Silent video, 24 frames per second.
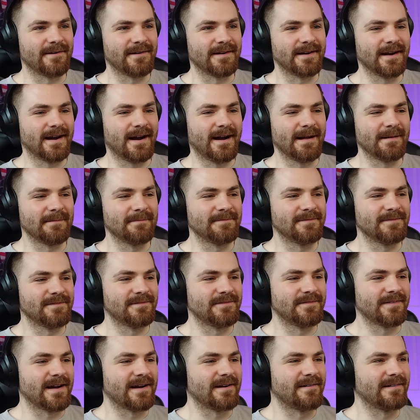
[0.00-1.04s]
I am
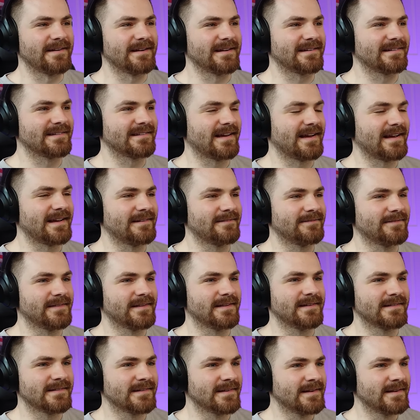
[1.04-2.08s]
very excited for